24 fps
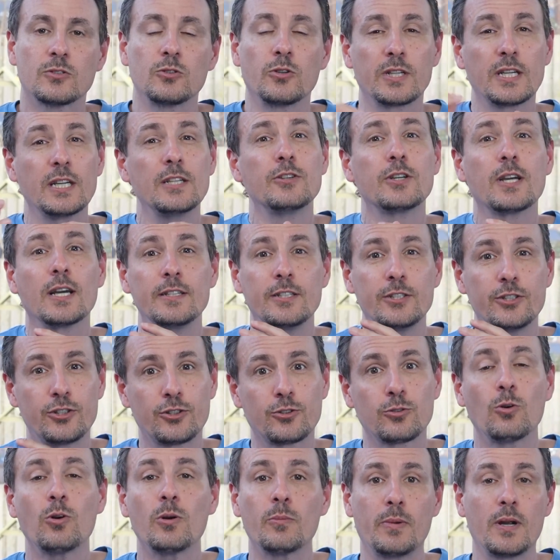So again, you got these
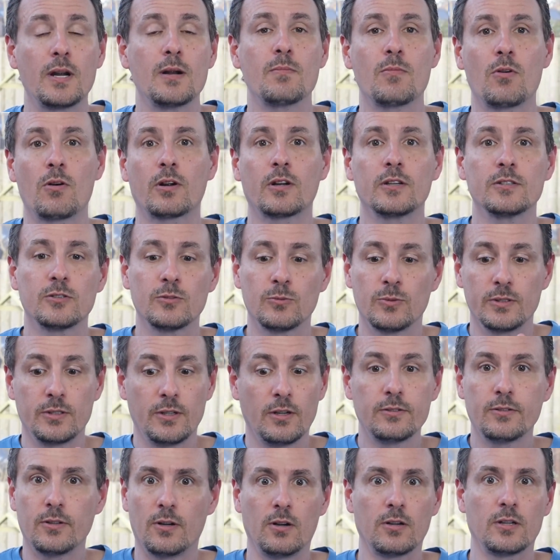short bear markets is what
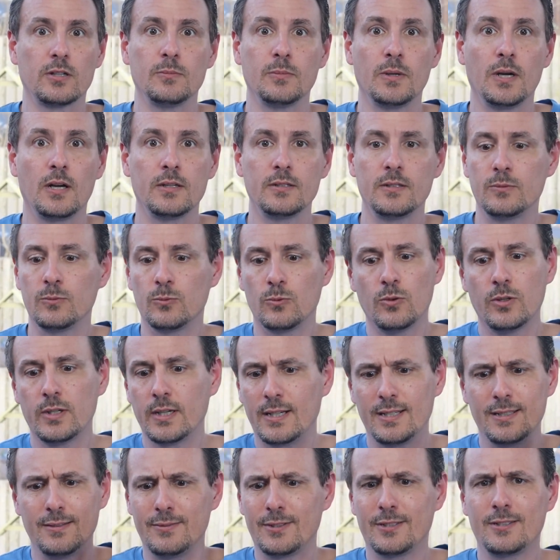they're talking about. And then one, I
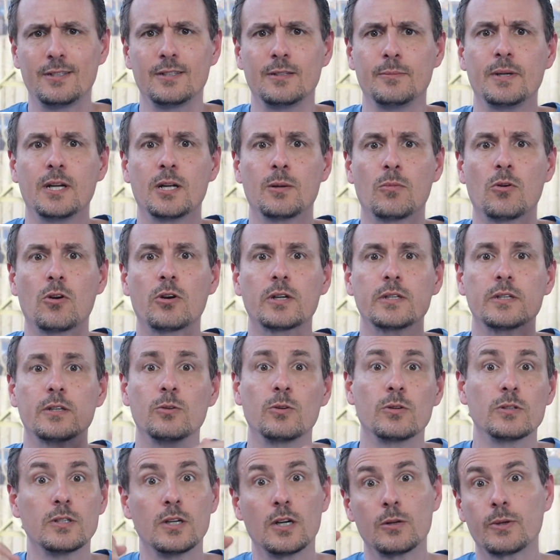didn't even see the bear market. You're
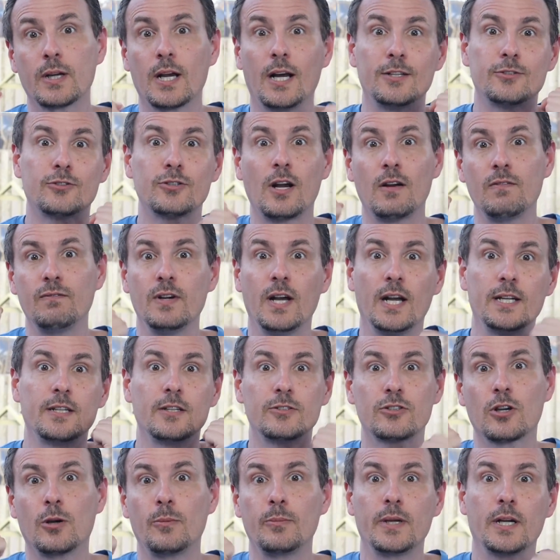going, look, we got to try that.
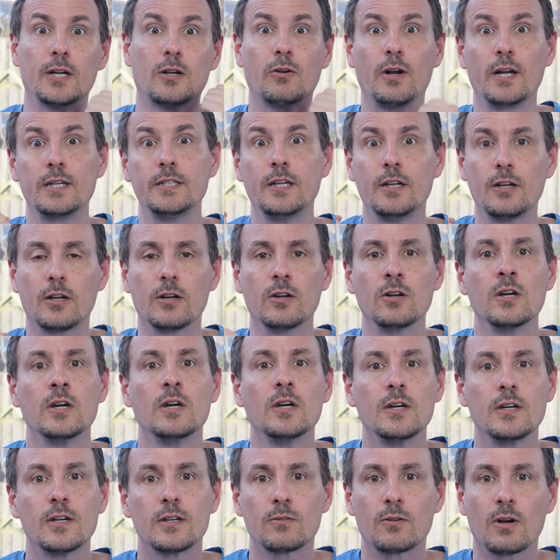It's going to be a great year,
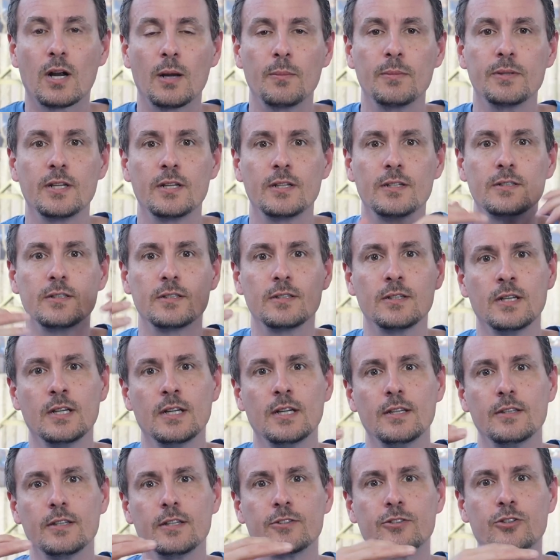right? But then the,
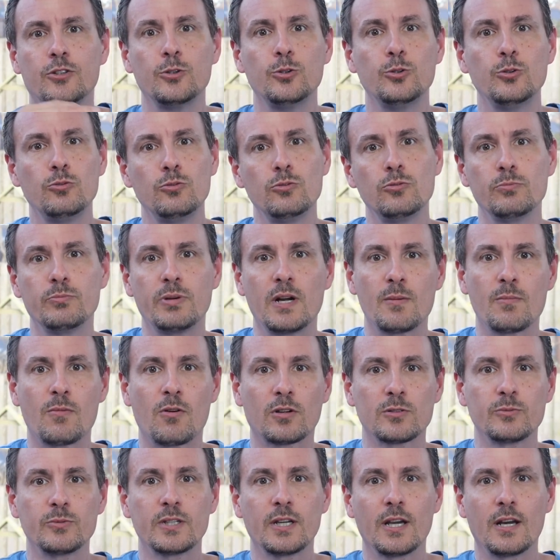the two bear
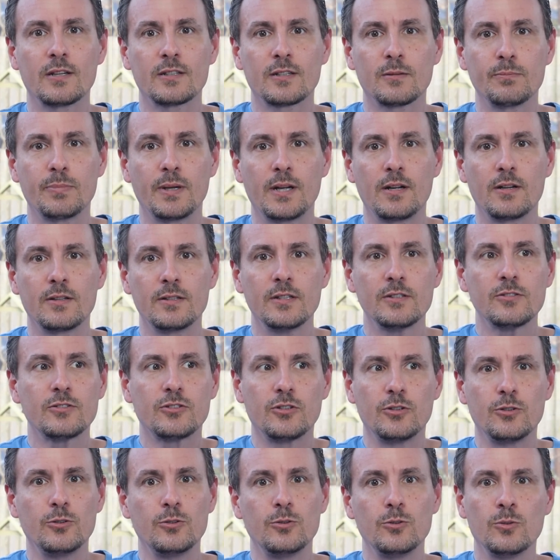markets we kind of compare this
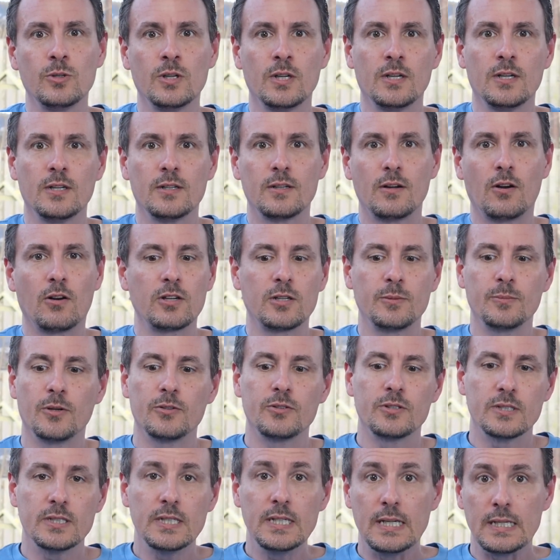to aren't even on
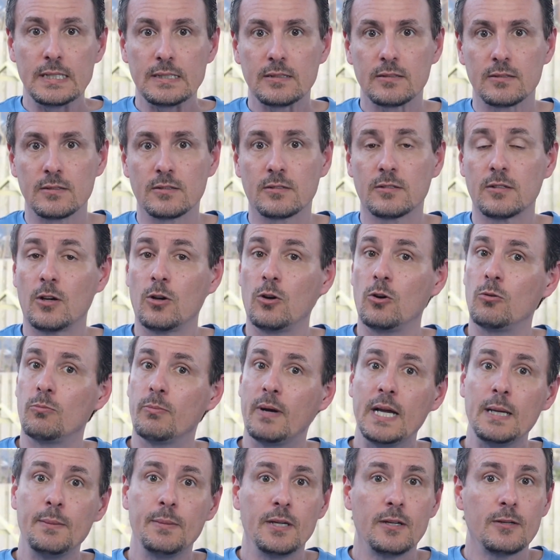the list. And so
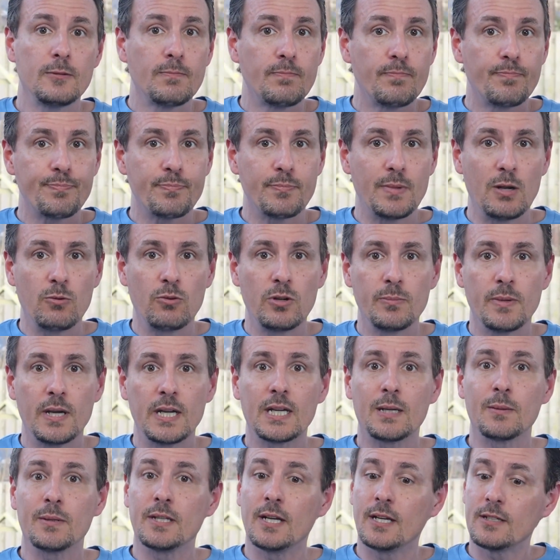maybe, maybe we
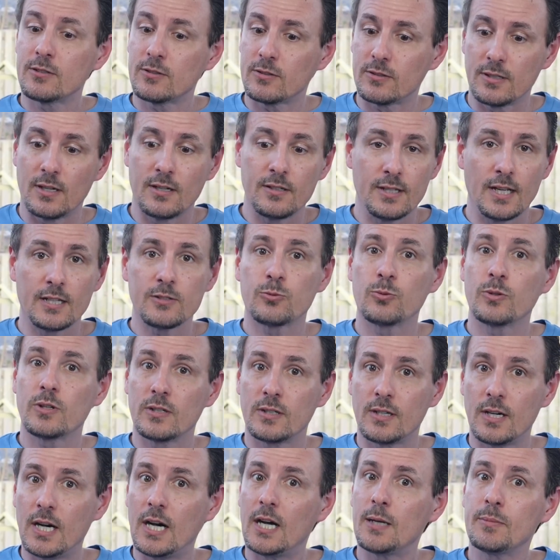make it. That's, that, that's what a
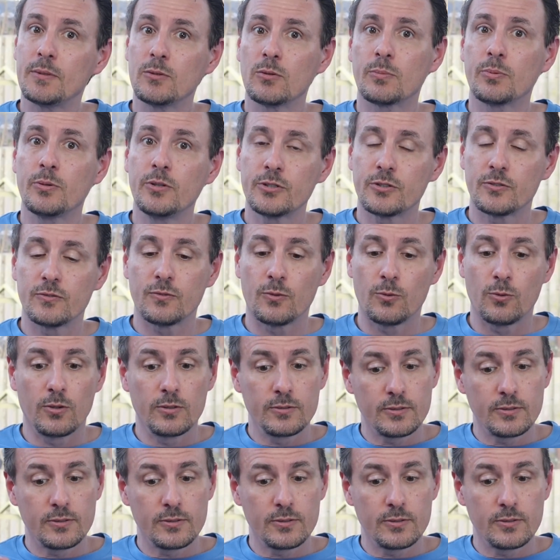lot of people are pushing for.